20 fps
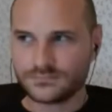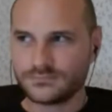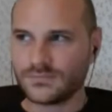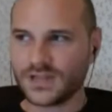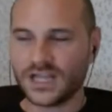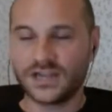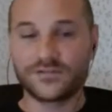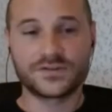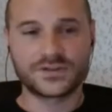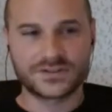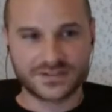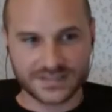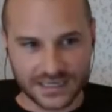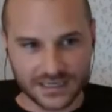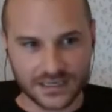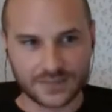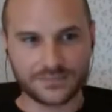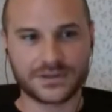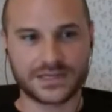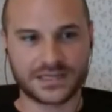if you
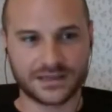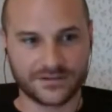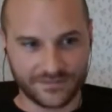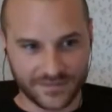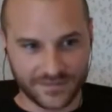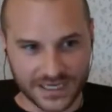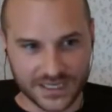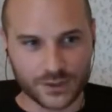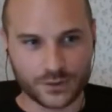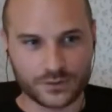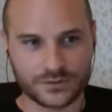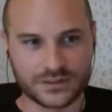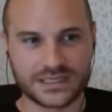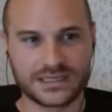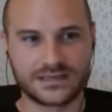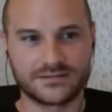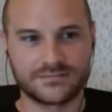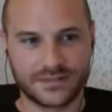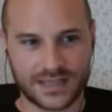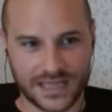set up like a feed
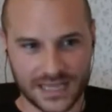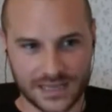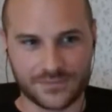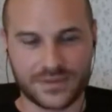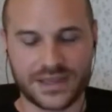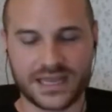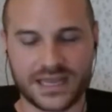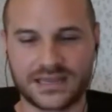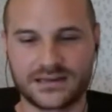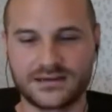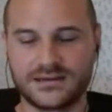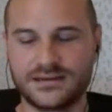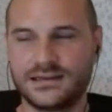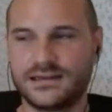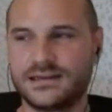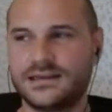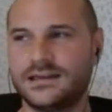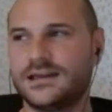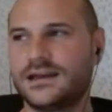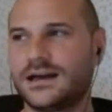only campaign,
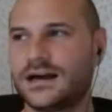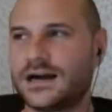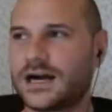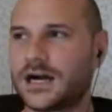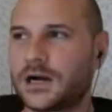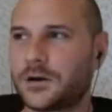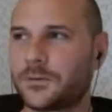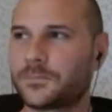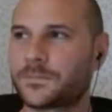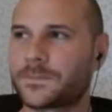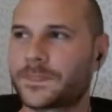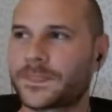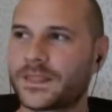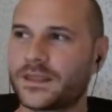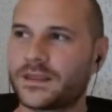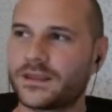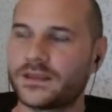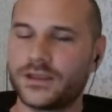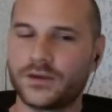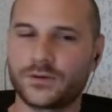
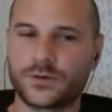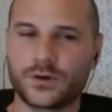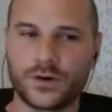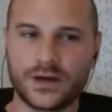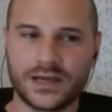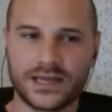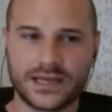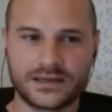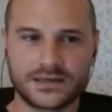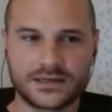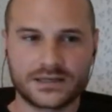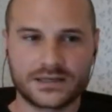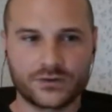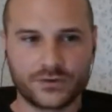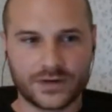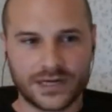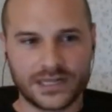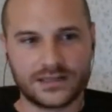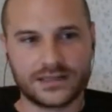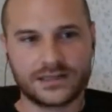you go ahead and
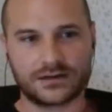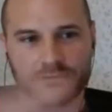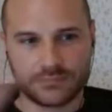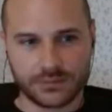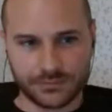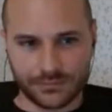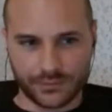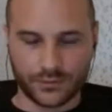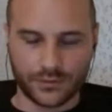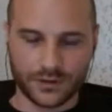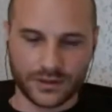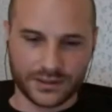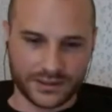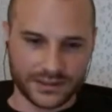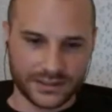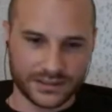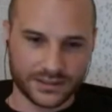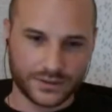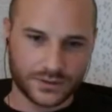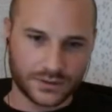create like a report
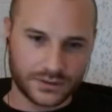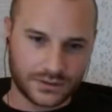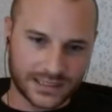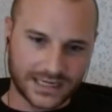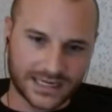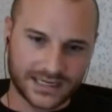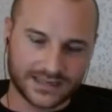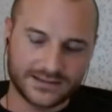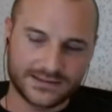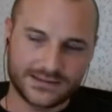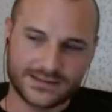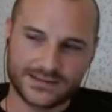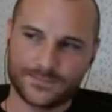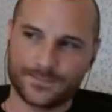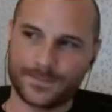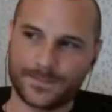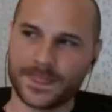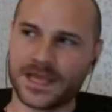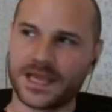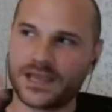in Google Ads.
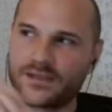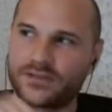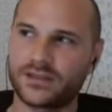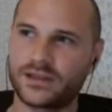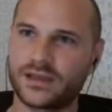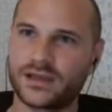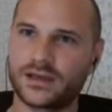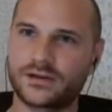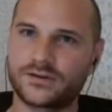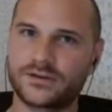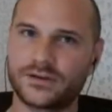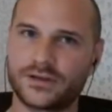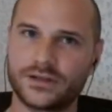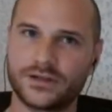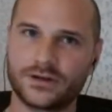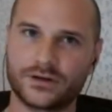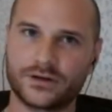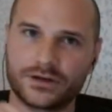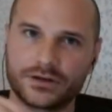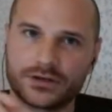And then
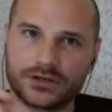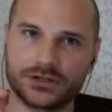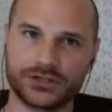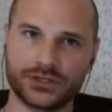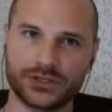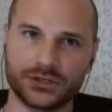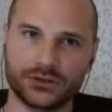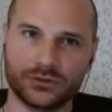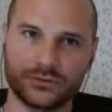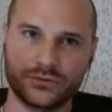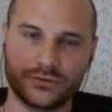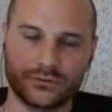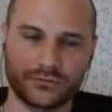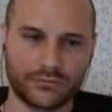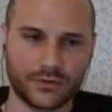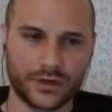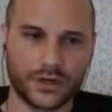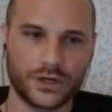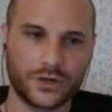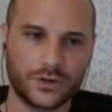you're going to do, the
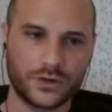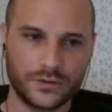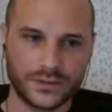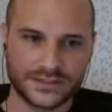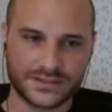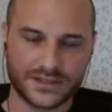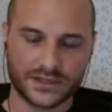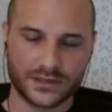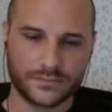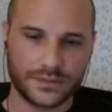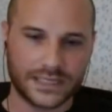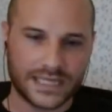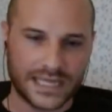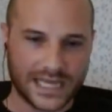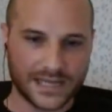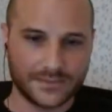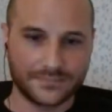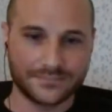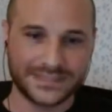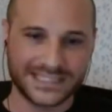row is going to be
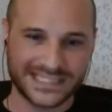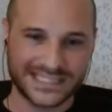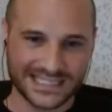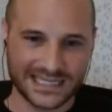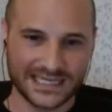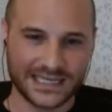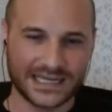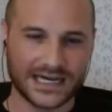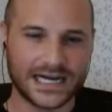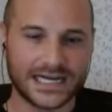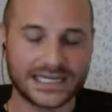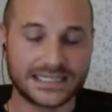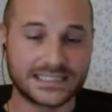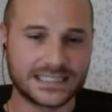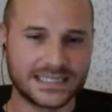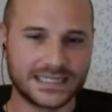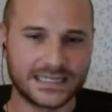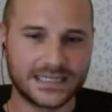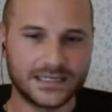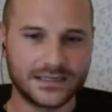
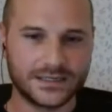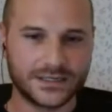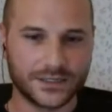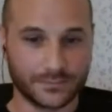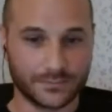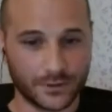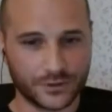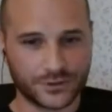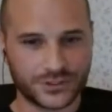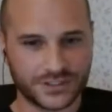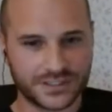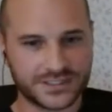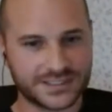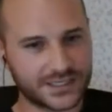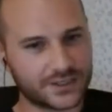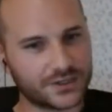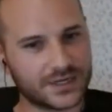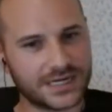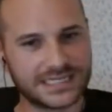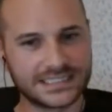MCID, your merchant
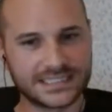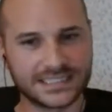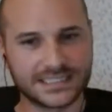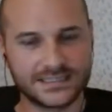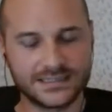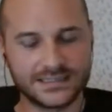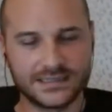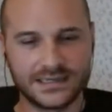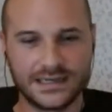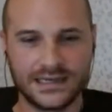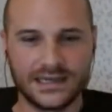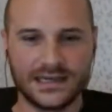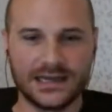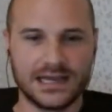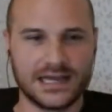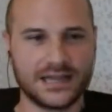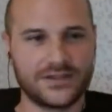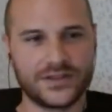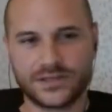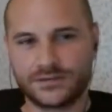center ID,
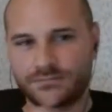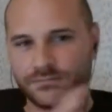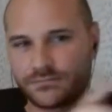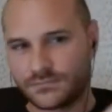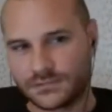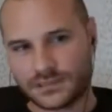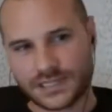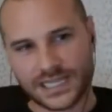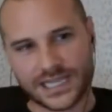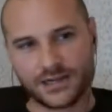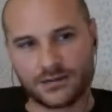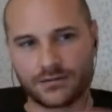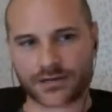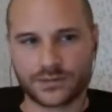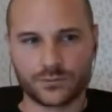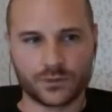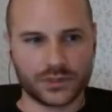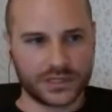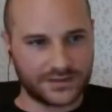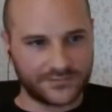and then layer
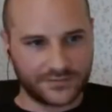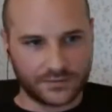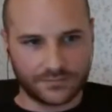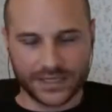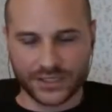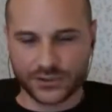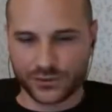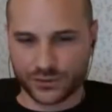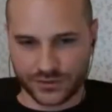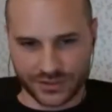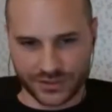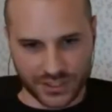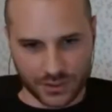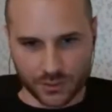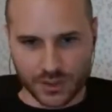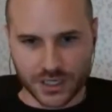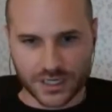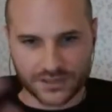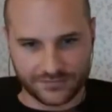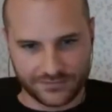in whatever metrics you
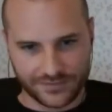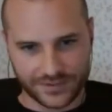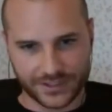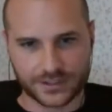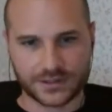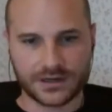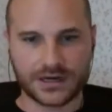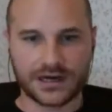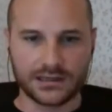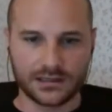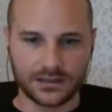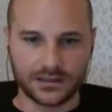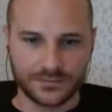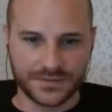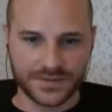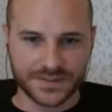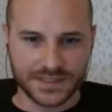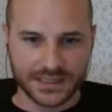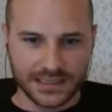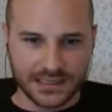want for your
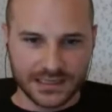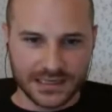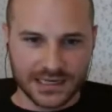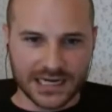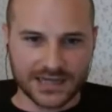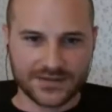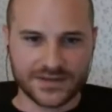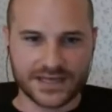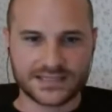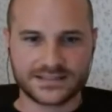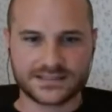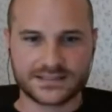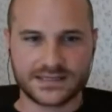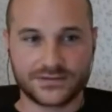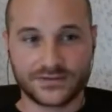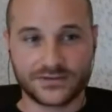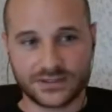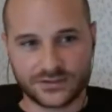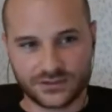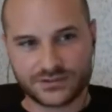columns. And
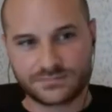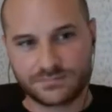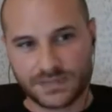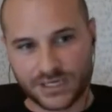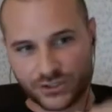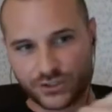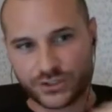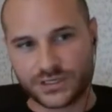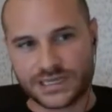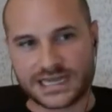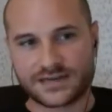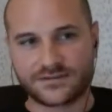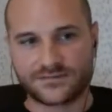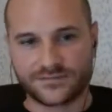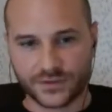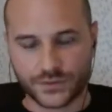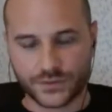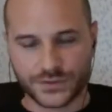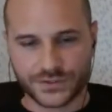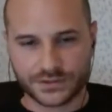then just make sure you add a
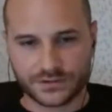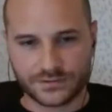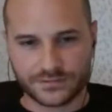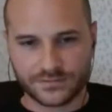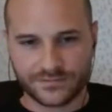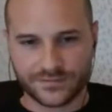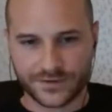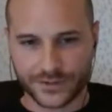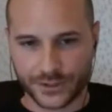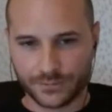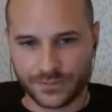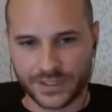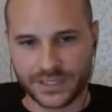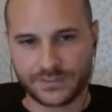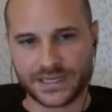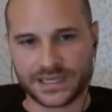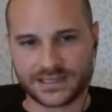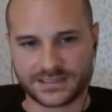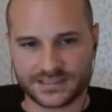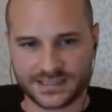filter for your
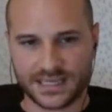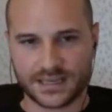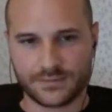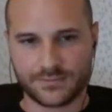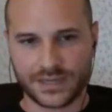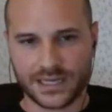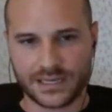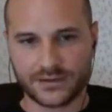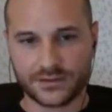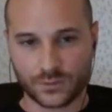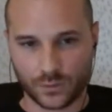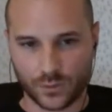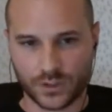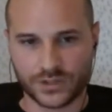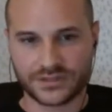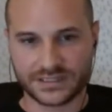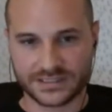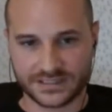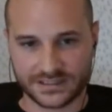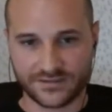PMax campaign, the
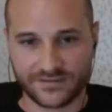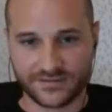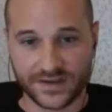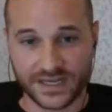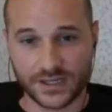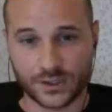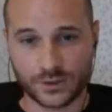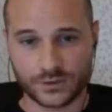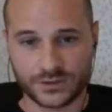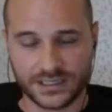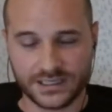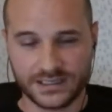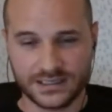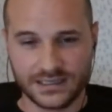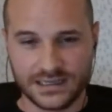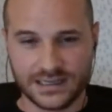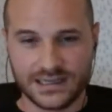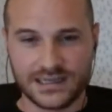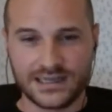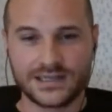one that's the feed only.
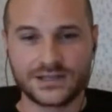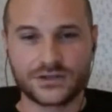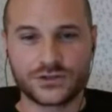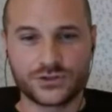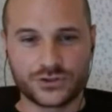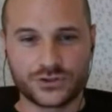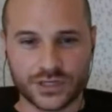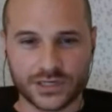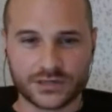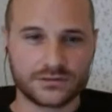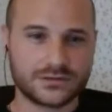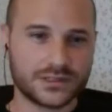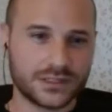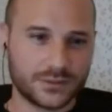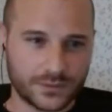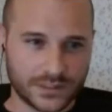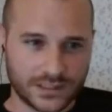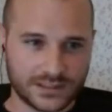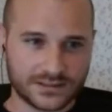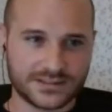Generally
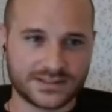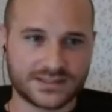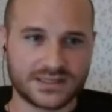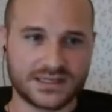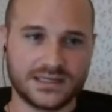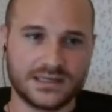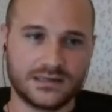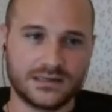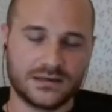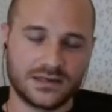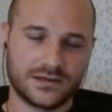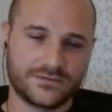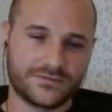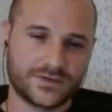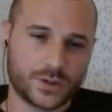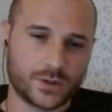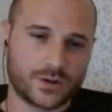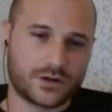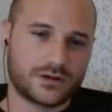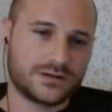what I'll see if
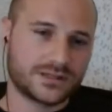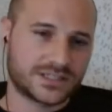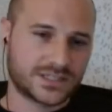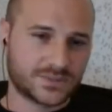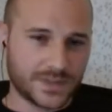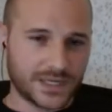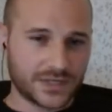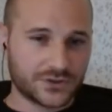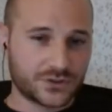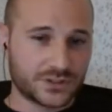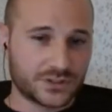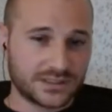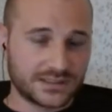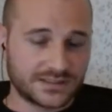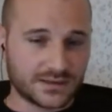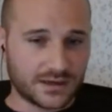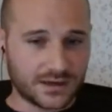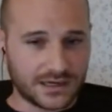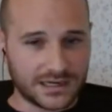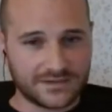URL expansion
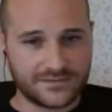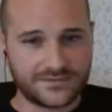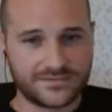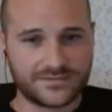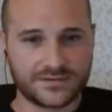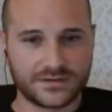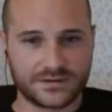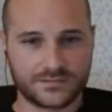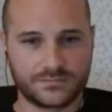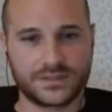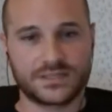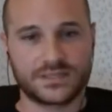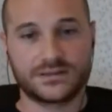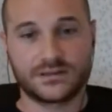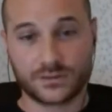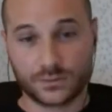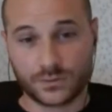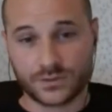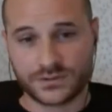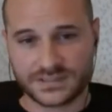is off, in
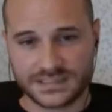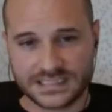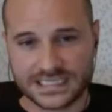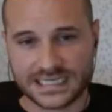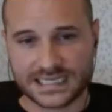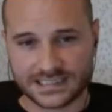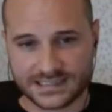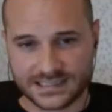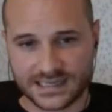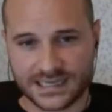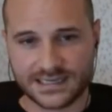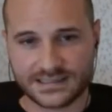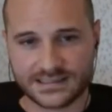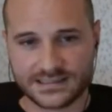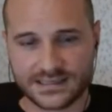other words, DSA